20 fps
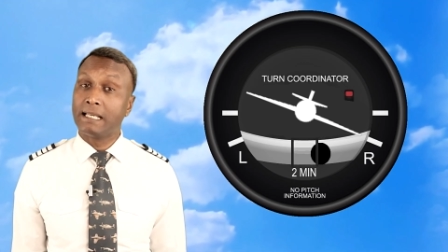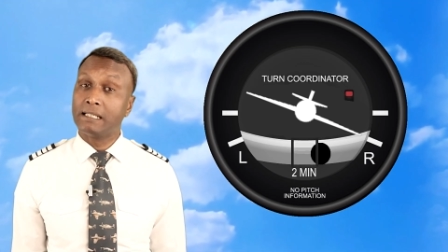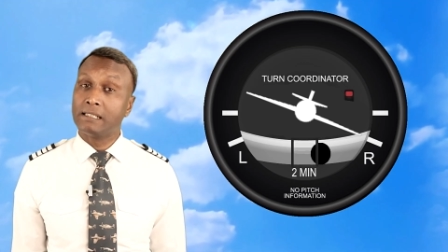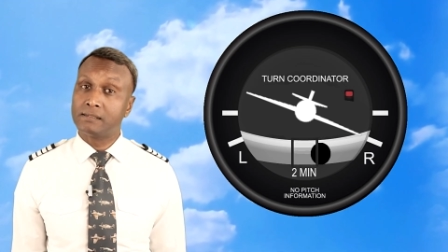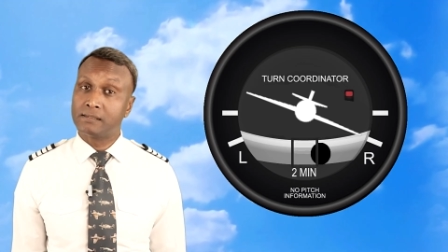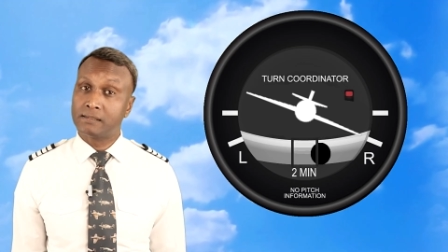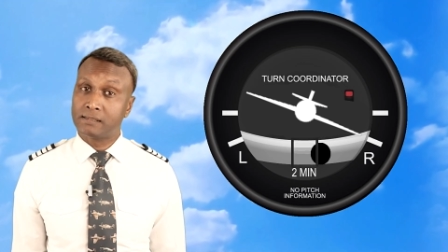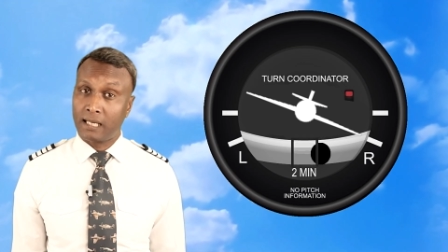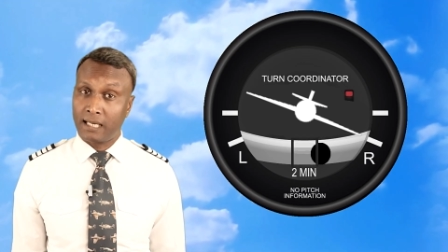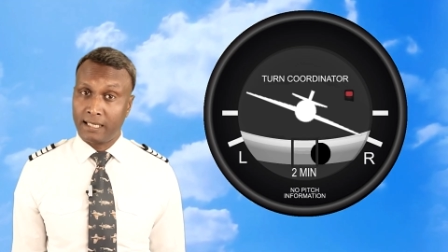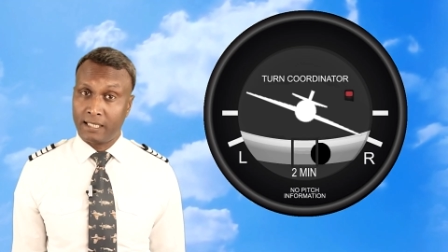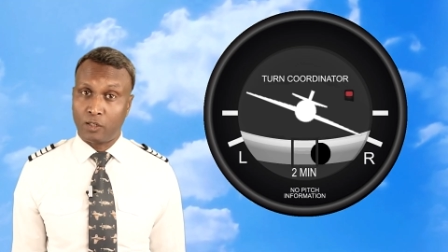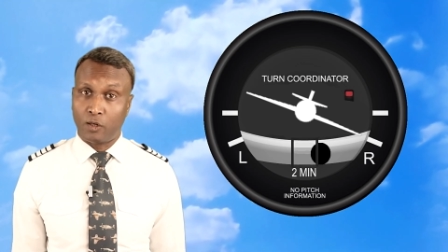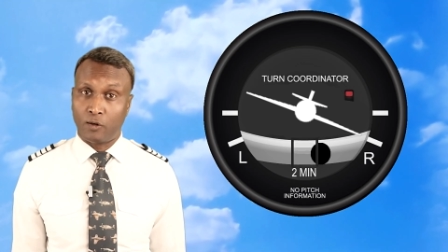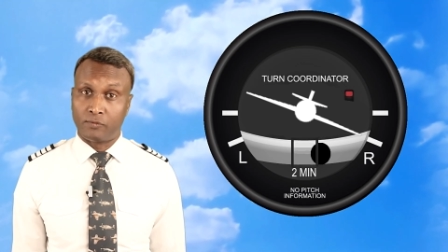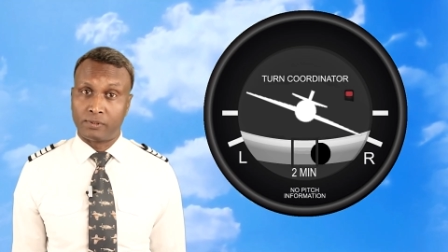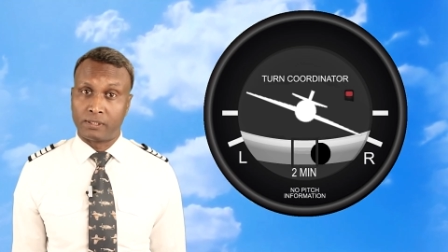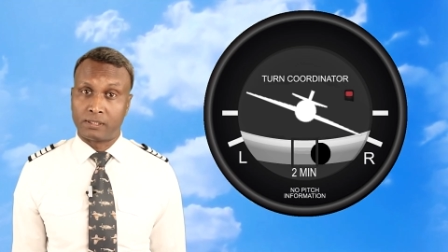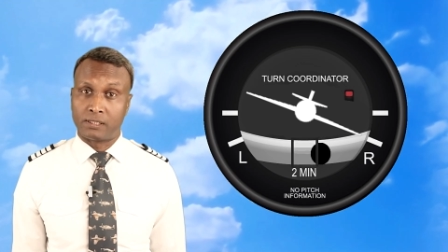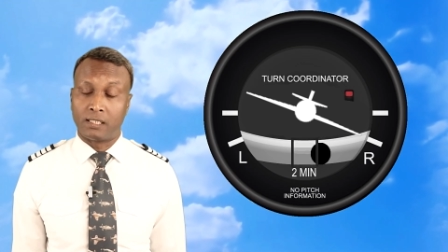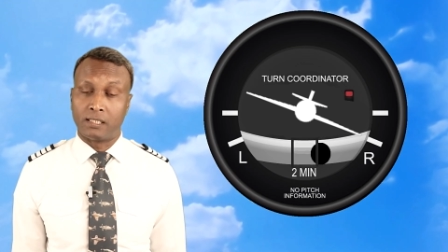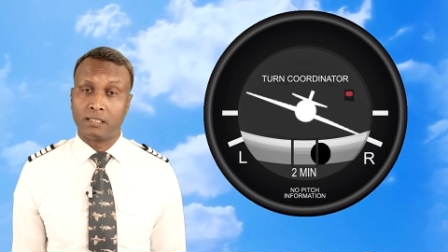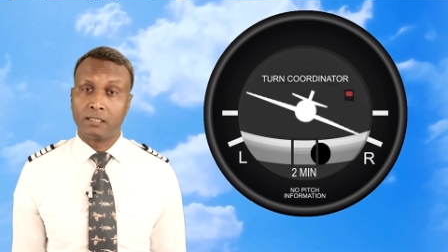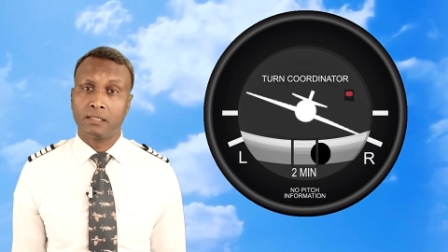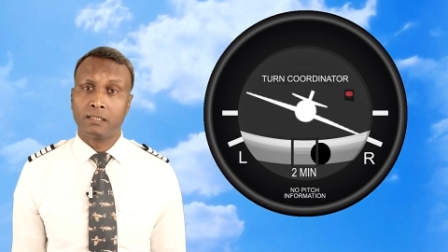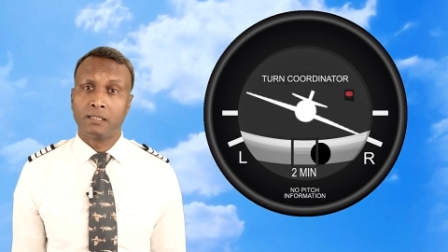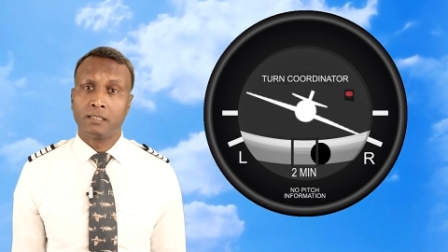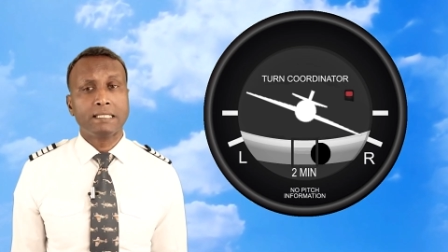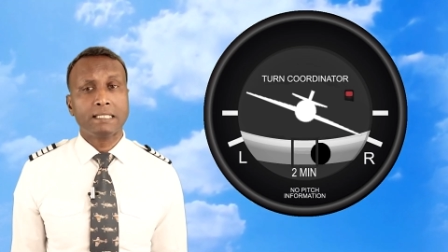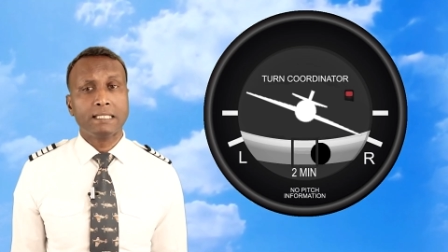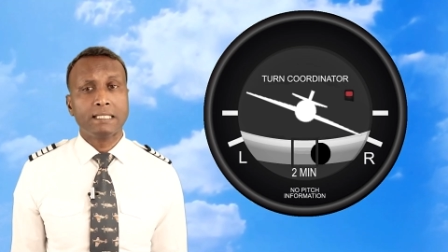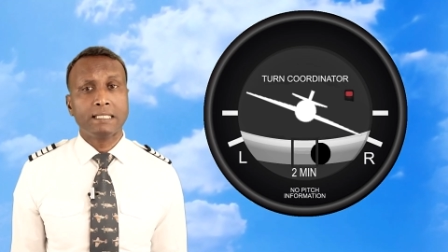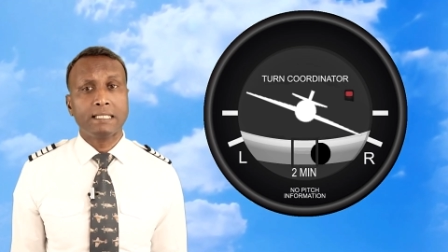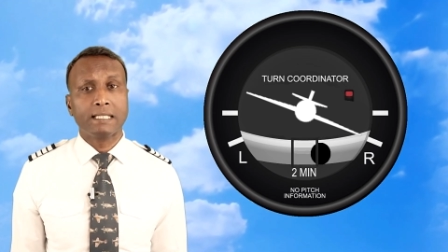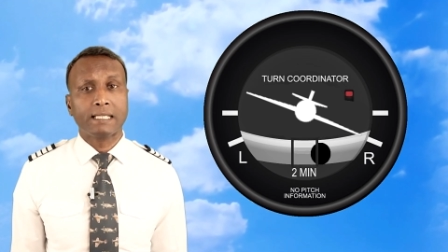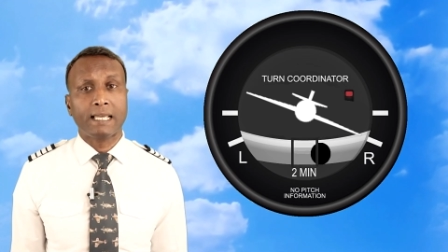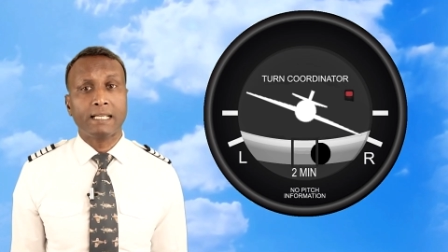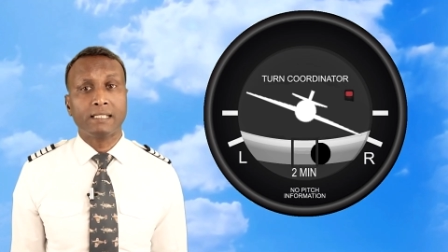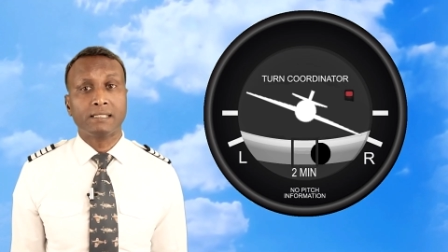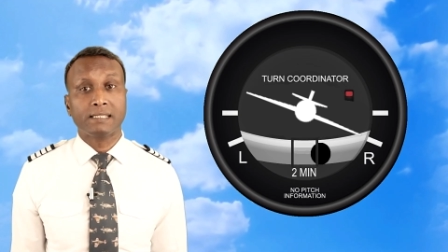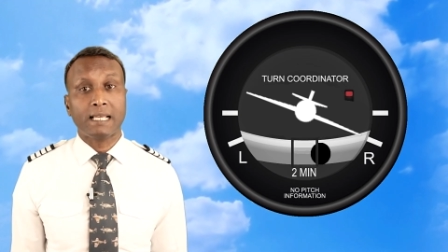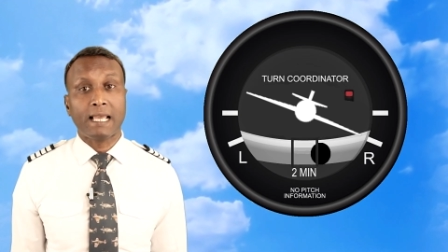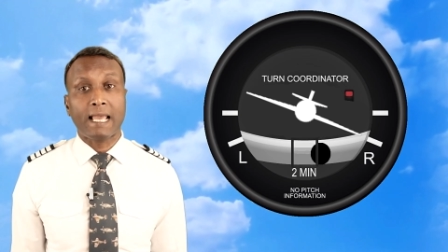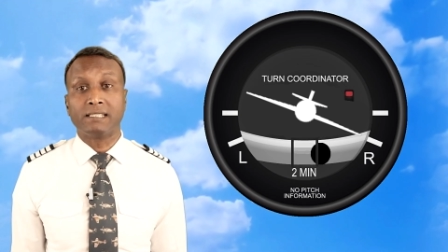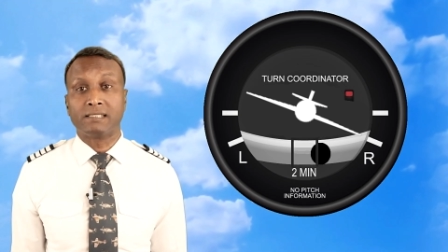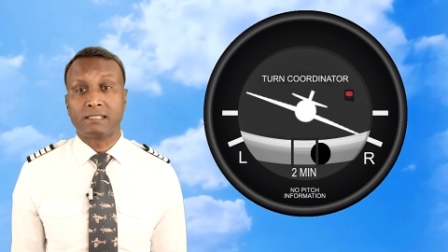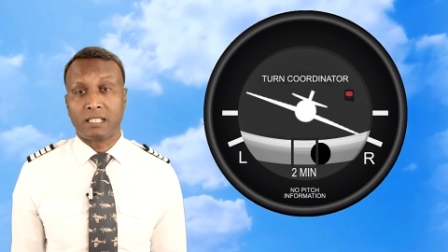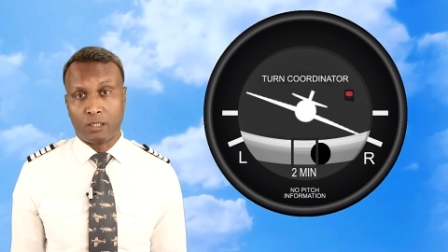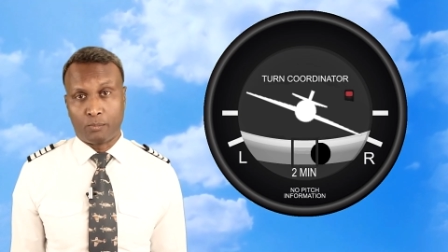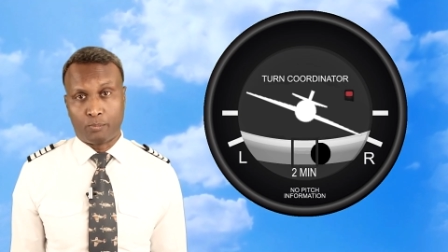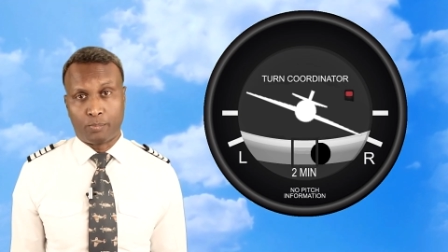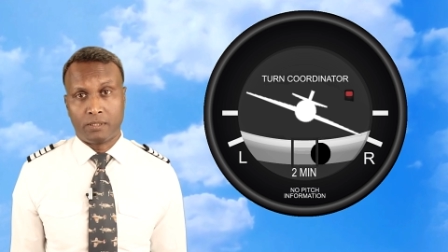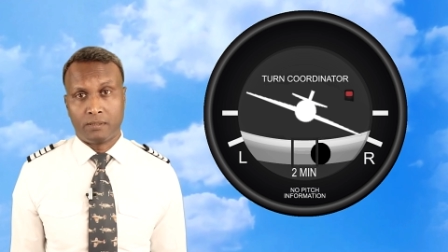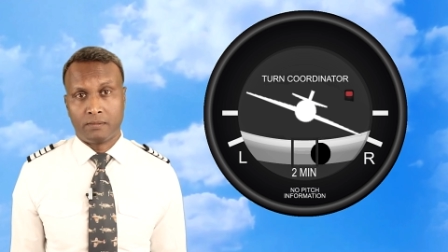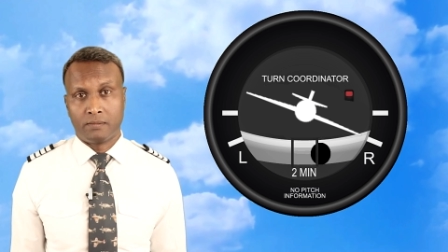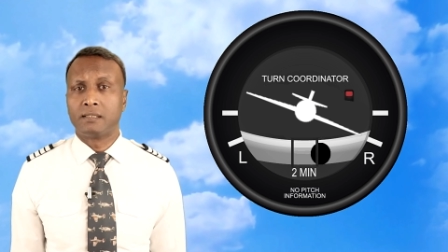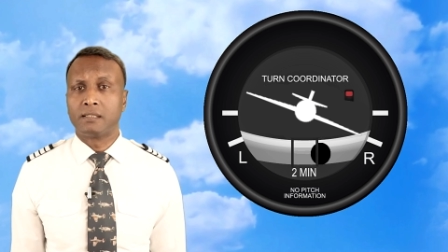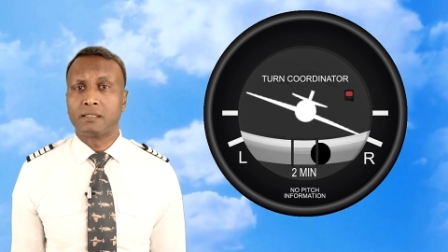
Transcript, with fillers: inside of the turn, it indicates a slip.